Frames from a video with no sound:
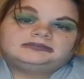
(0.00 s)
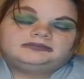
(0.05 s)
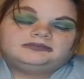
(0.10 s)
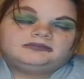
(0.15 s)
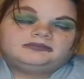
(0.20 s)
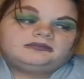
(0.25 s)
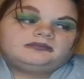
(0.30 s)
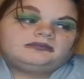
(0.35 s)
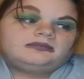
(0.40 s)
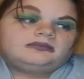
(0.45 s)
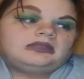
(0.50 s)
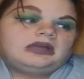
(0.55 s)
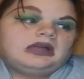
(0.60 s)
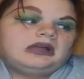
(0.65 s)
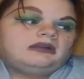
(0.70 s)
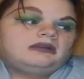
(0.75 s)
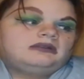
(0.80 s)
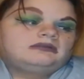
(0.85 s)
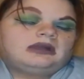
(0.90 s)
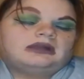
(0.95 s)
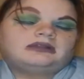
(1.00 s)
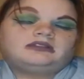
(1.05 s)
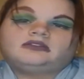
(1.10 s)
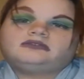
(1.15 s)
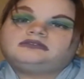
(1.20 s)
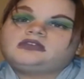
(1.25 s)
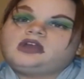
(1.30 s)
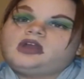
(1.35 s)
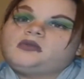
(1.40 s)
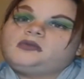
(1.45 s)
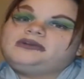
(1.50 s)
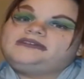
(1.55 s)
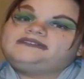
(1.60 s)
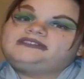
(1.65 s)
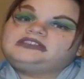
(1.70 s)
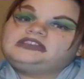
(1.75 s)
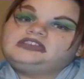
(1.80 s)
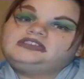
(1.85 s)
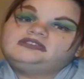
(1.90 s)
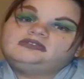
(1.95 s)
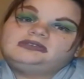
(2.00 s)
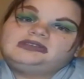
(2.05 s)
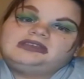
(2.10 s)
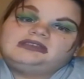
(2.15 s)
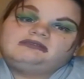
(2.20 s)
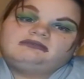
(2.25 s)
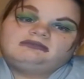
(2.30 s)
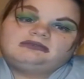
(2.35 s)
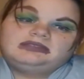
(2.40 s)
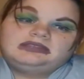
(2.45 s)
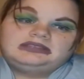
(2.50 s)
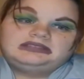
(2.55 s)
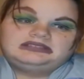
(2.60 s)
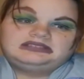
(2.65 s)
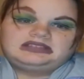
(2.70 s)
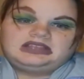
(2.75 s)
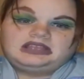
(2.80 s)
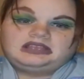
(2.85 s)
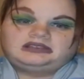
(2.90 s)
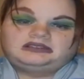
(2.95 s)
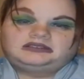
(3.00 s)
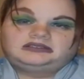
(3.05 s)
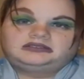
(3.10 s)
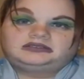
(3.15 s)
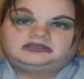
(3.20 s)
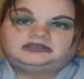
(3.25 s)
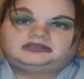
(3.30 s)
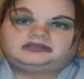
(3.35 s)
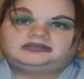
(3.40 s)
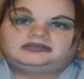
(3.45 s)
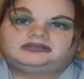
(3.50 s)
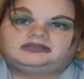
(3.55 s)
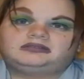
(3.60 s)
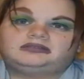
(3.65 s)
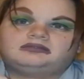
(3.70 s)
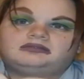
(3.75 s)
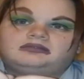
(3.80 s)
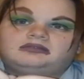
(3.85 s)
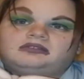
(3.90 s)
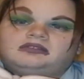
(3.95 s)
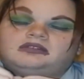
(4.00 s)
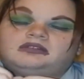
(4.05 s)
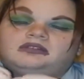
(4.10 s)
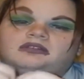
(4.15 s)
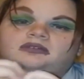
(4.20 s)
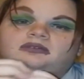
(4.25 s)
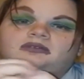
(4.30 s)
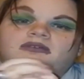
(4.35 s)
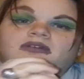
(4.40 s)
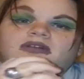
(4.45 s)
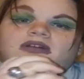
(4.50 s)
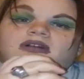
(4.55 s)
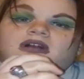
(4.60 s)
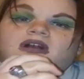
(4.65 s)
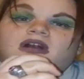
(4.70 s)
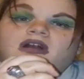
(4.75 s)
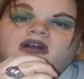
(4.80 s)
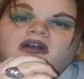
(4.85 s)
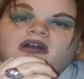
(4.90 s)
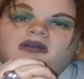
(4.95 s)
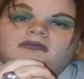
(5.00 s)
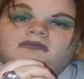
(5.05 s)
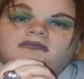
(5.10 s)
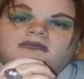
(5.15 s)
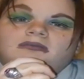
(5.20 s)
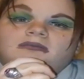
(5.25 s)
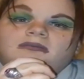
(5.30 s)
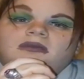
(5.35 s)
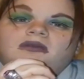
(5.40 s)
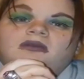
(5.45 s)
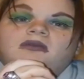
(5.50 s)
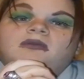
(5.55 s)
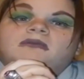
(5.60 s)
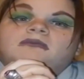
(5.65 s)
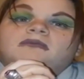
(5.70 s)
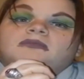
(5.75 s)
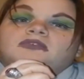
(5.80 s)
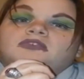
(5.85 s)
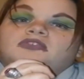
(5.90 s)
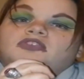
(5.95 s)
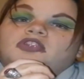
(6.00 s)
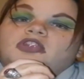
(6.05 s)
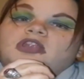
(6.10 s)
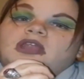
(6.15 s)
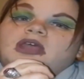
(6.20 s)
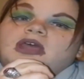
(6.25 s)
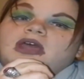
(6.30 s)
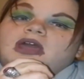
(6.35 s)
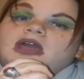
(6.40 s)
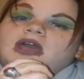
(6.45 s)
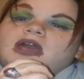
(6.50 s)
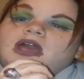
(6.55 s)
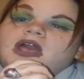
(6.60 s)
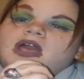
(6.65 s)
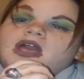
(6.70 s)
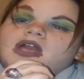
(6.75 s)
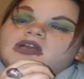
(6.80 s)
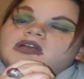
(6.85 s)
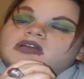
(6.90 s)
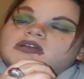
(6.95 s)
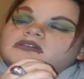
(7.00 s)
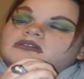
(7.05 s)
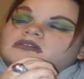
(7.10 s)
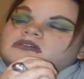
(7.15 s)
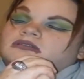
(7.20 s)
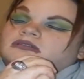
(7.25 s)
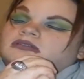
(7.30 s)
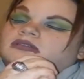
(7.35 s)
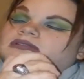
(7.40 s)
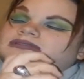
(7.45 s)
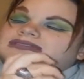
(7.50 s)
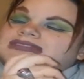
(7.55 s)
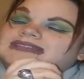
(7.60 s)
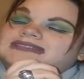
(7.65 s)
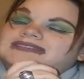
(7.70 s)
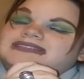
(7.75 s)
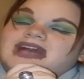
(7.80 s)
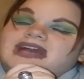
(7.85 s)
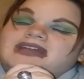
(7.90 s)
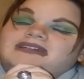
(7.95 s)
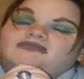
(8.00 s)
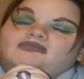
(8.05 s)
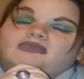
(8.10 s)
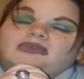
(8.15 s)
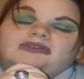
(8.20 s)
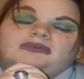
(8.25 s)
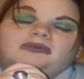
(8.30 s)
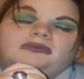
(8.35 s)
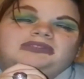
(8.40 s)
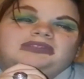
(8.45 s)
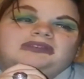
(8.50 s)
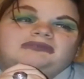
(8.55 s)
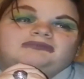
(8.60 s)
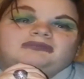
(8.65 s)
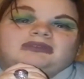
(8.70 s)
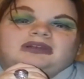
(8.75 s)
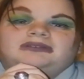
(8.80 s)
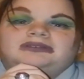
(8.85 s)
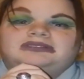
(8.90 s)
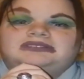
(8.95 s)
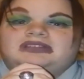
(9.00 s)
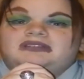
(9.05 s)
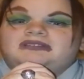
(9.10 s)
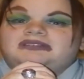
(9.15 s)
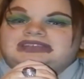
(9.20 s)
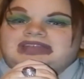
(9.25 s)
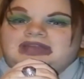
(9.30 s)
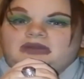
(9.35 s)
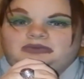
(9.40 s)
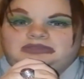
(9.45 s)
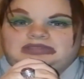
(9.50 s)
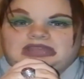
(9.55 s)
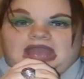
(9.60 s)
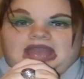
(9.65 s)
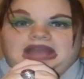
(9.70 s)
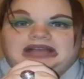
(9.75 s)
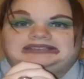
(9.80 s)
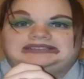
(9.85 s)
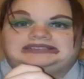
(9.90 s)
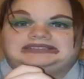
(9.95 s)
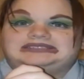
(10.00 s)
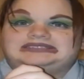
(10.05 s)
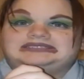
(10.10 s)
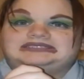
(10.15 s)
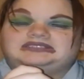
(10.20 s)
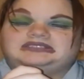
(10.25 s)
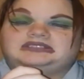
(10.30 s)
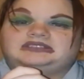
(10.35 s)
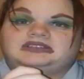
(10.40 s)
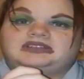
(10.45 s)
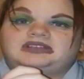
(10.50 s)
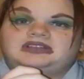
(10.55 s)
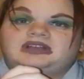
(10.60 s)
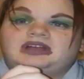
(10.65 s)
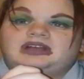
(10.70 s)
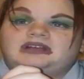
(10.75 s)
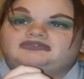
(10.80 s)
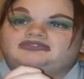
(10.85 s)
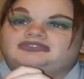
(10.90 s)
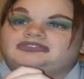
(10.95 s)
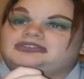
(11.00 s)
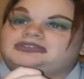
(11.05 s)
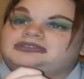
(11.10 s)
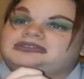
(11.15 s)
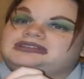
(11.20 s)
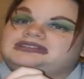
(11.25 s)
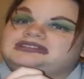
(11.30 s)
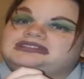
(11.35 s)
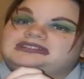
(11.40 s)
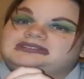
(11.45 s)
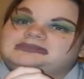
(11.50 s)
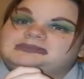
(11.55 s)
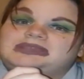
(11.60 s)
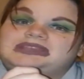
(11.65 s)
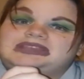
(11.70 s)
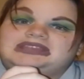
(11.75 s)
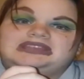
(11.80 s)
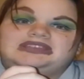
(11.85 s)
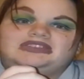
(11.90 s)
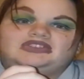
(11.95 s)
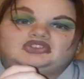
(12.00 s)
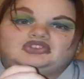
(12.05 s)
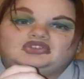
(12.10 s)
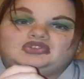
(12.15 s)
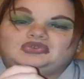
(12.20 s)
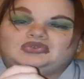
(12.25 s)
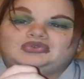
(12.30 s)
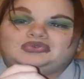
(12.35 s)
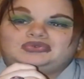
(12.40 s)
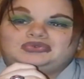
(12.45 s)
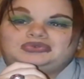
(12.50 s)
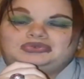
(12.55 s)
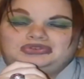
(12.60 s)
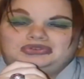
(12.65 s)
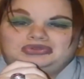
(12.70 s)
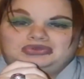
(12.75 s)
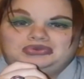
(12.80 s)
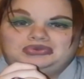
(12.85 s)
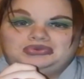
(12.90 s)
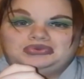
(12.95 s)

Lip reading: was just so excited after your audition, and I feel like this is kind of a step down. And I'm really disappointed for that. I hope that this is just kind of like a one-off thing and that you keep improving, but